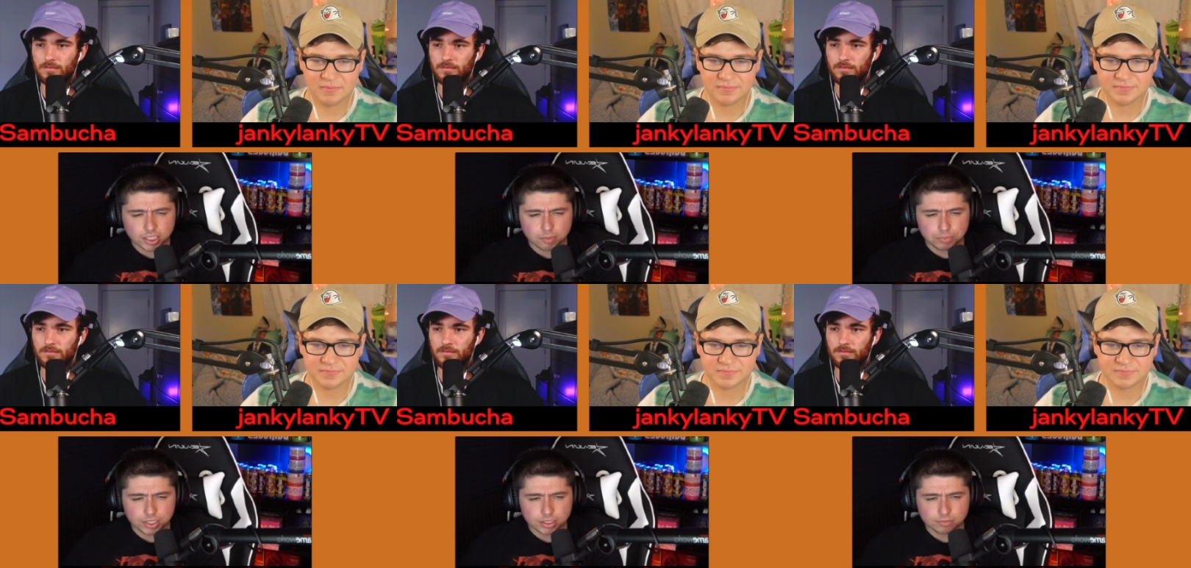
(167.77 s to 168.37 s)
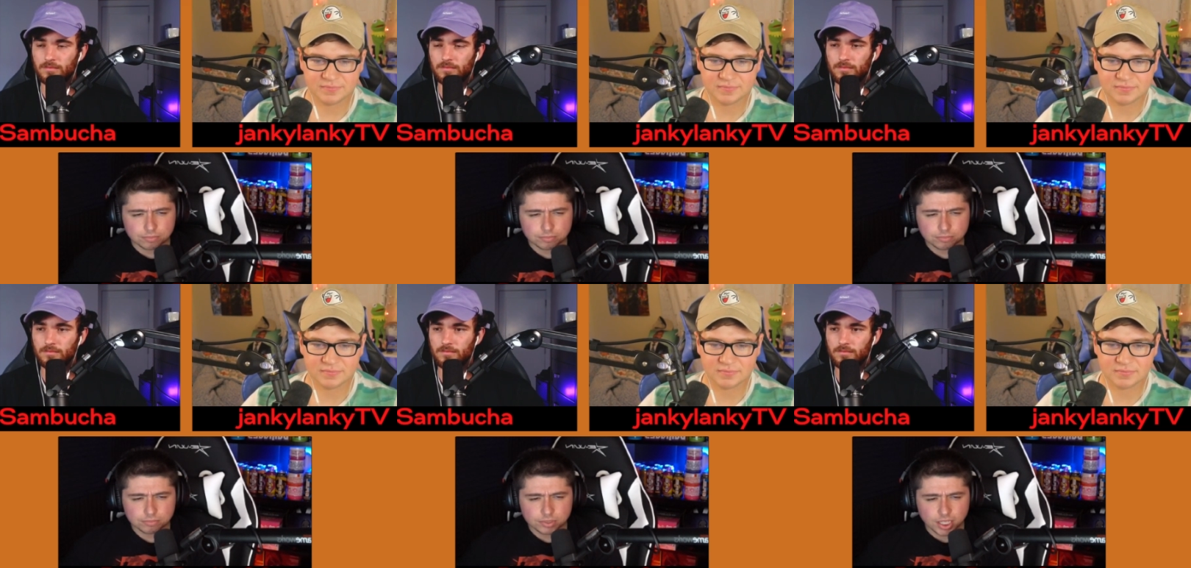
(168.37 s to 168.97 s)
Speaker 1: a big
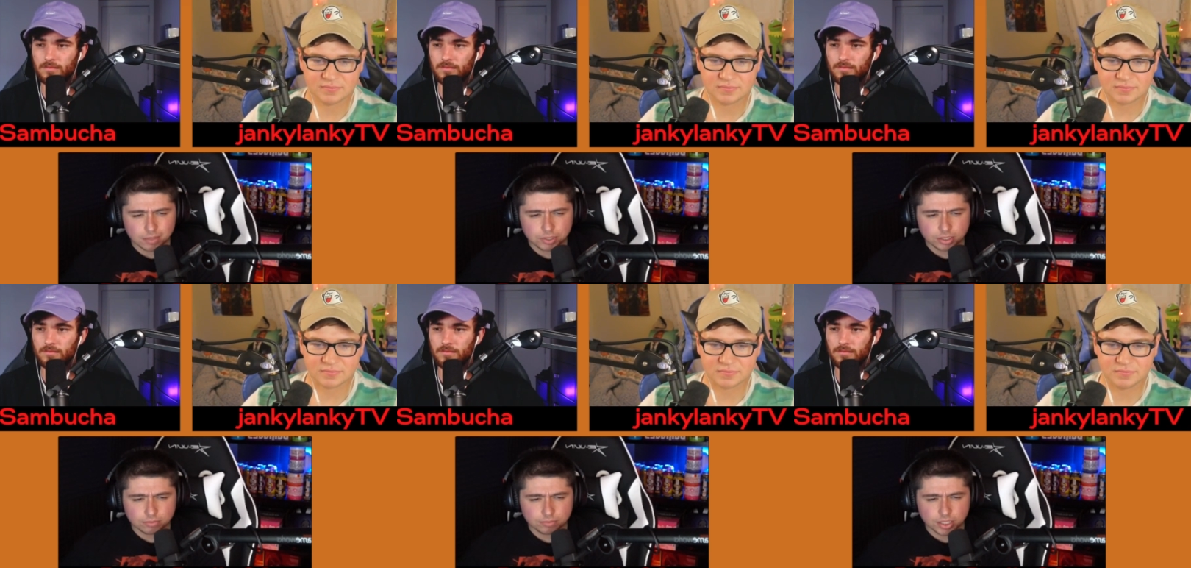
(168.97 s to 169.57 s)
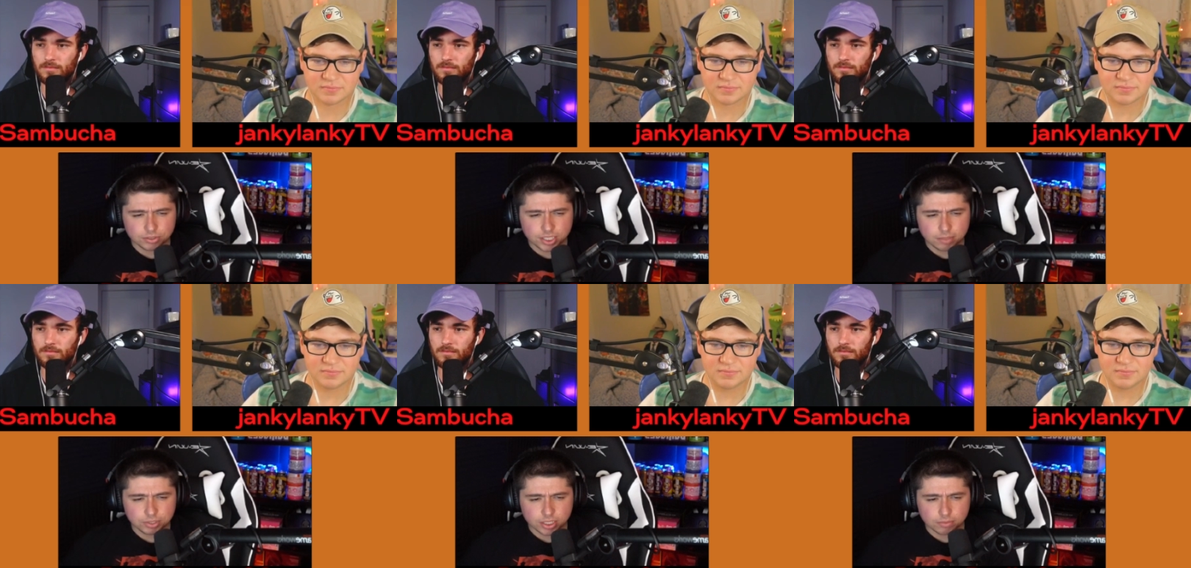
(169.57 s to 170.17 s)
gaming
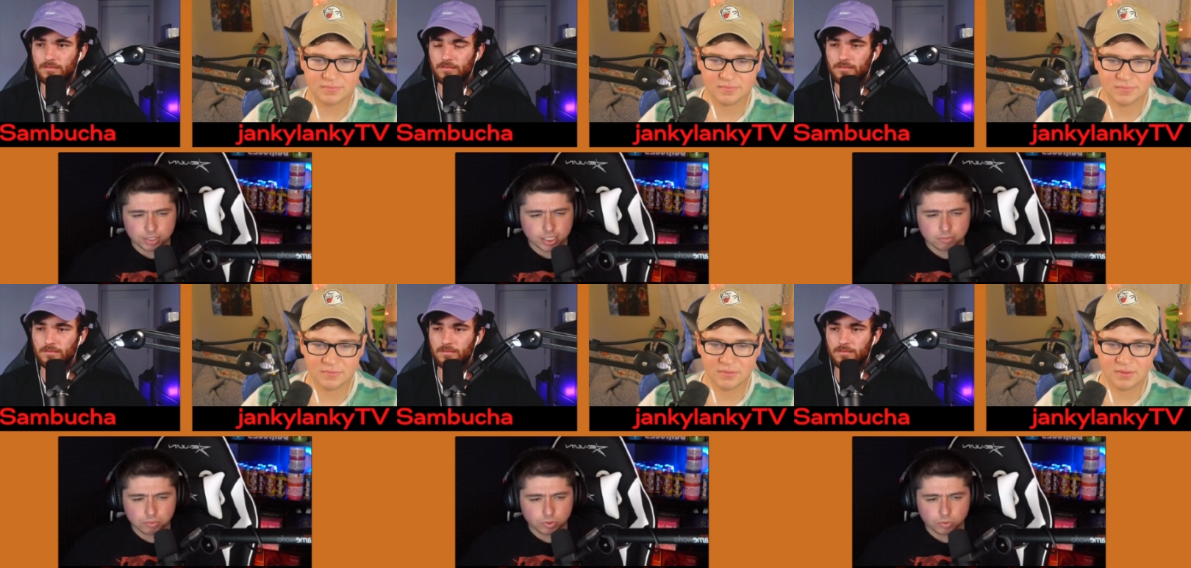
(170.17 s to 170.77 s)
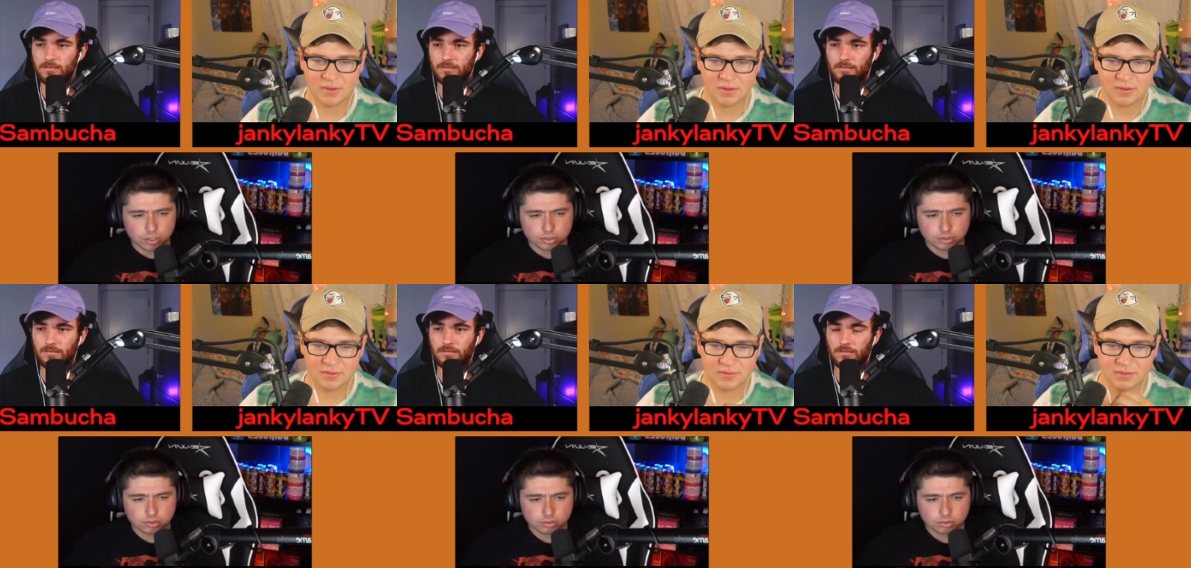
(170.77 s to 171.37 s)
entertainment company. I can't remember what it was
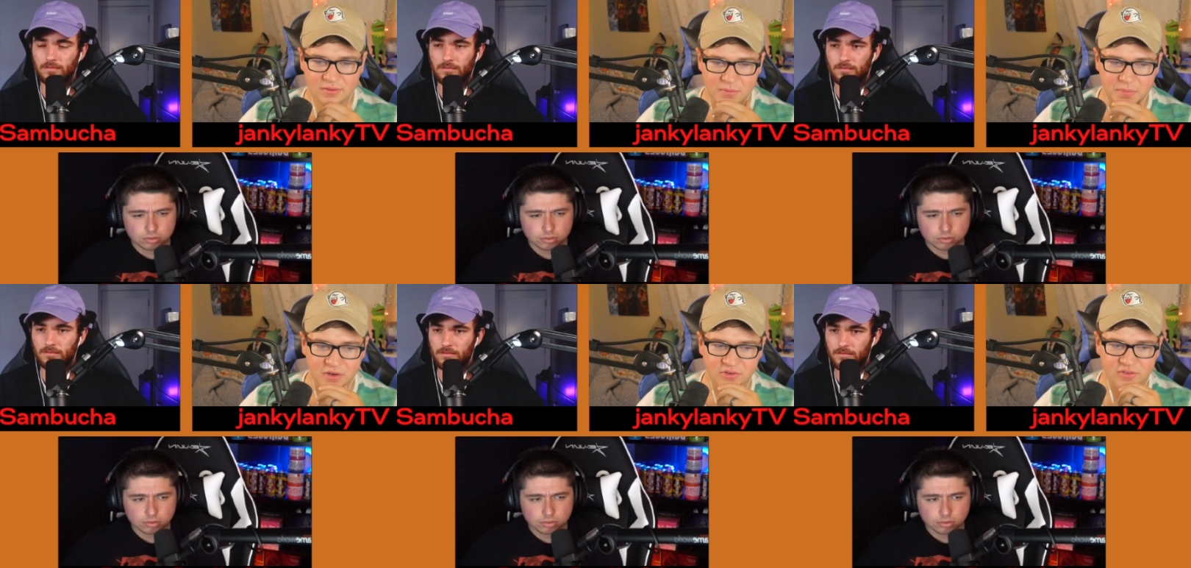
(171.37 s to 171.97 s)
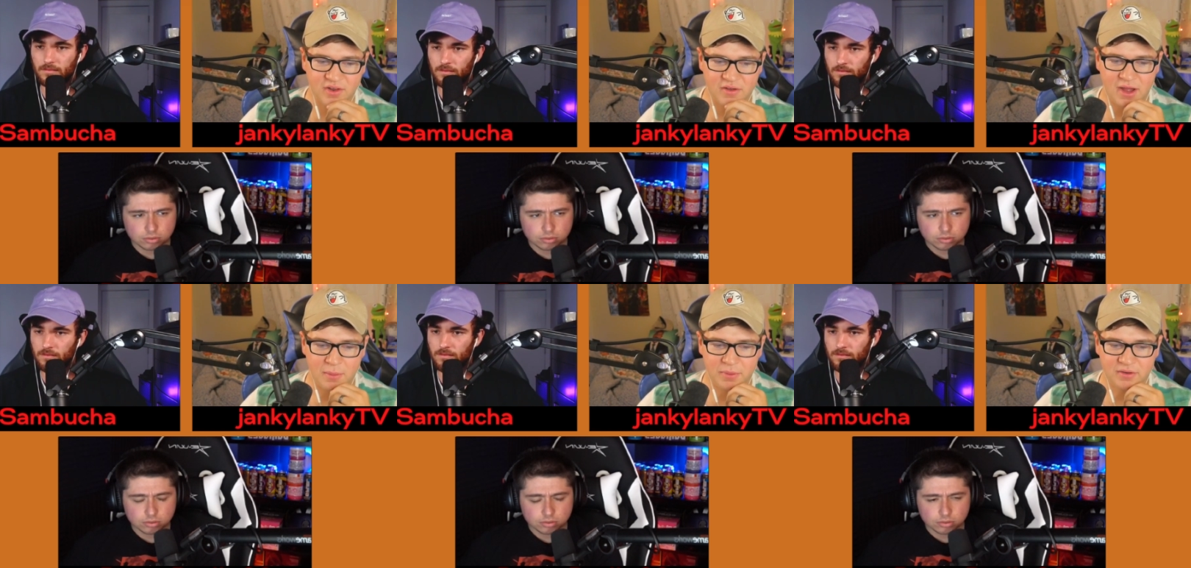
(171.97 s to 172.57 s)
Speaker 2: a bunch of stuff
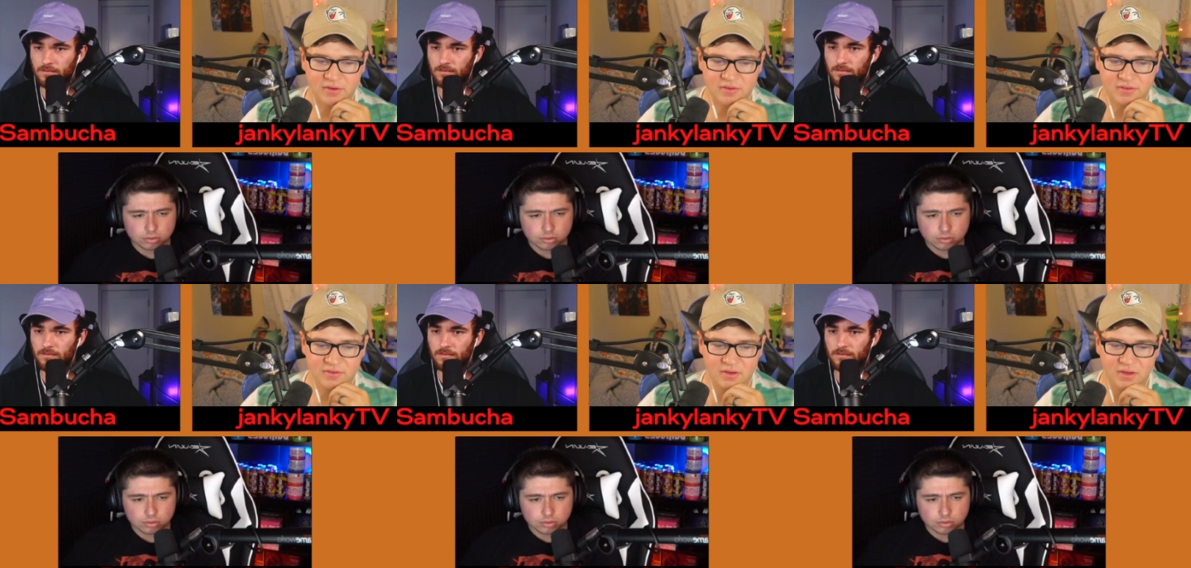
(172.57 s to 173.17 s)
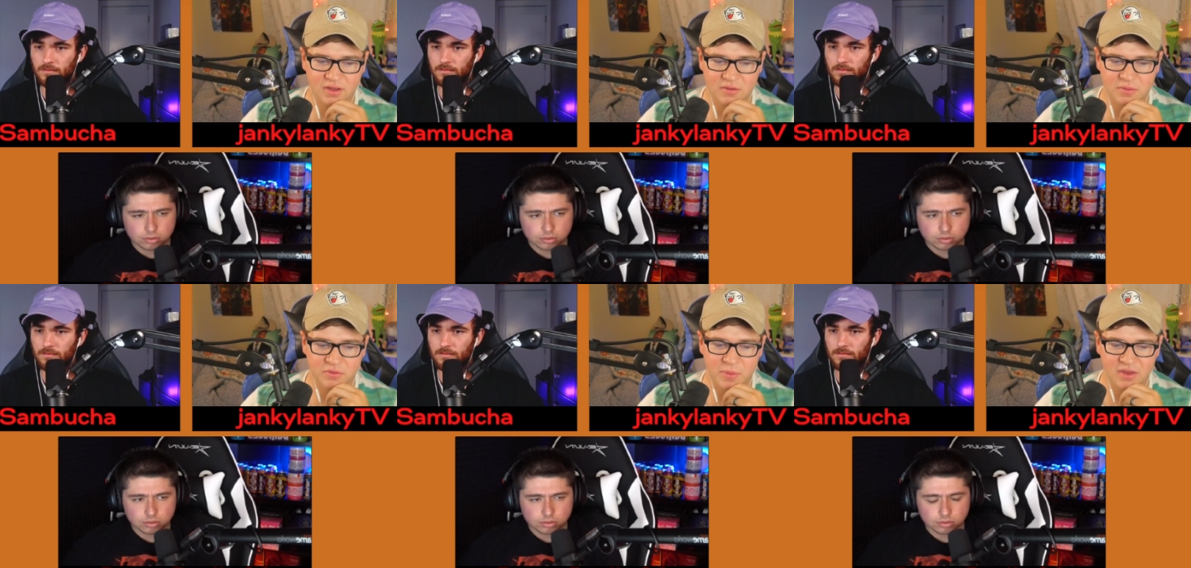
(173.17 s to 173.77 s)
happened because it,
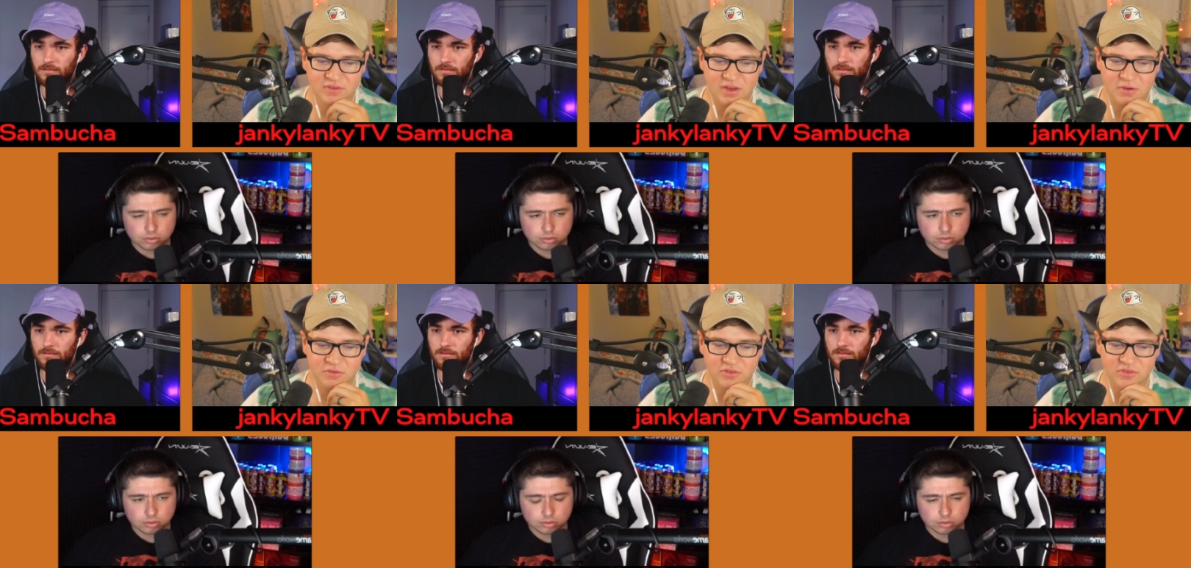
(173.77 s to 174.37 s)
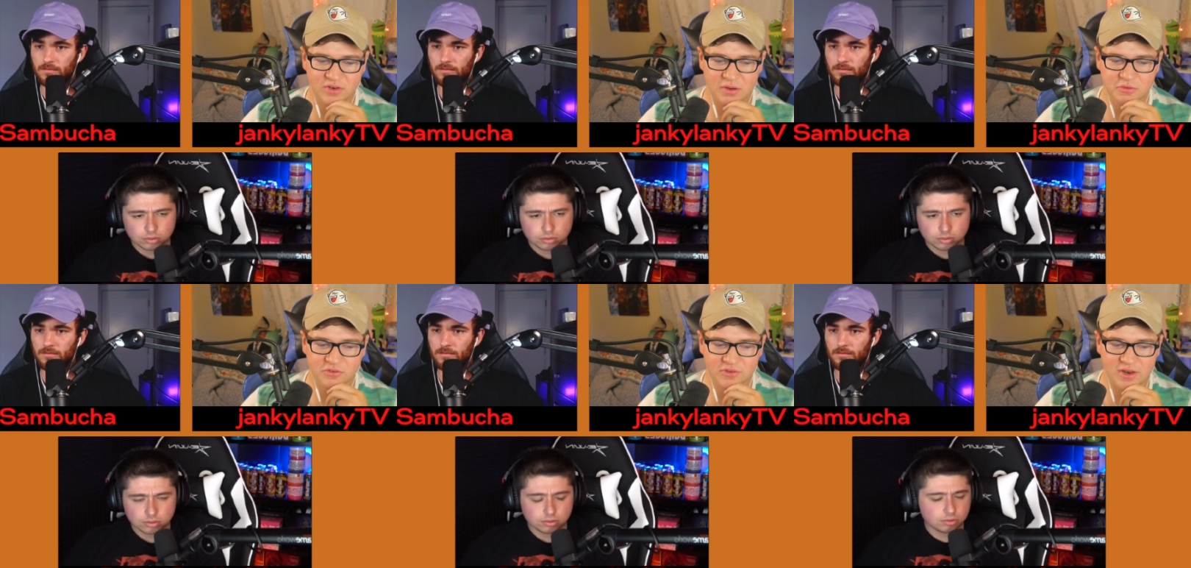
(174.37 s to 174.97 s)
it, was basically it was just it
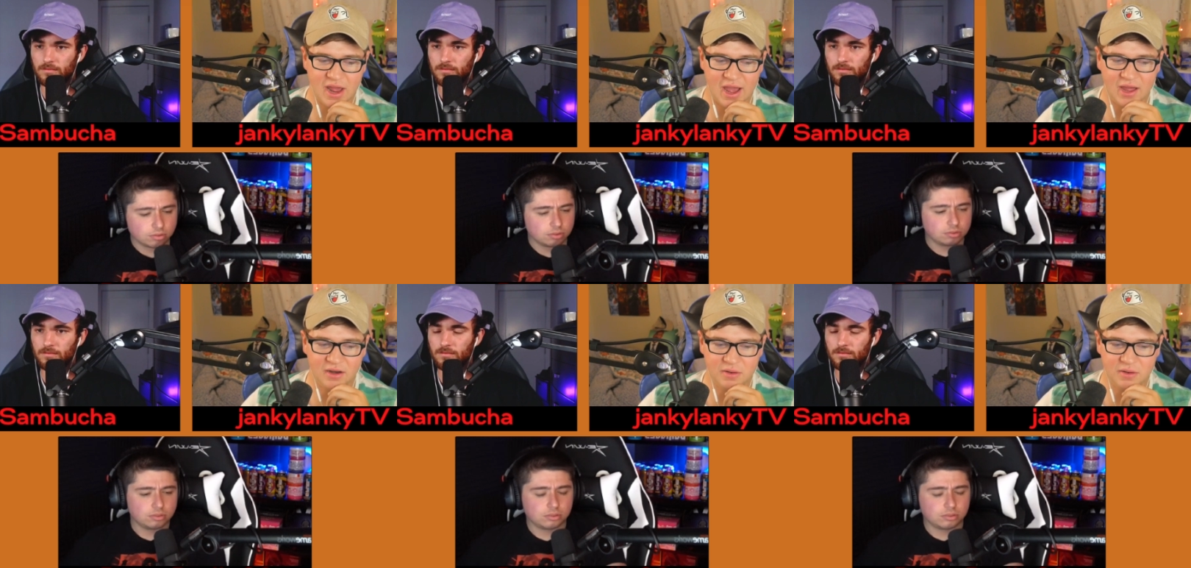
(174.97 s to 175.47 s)
was just an ad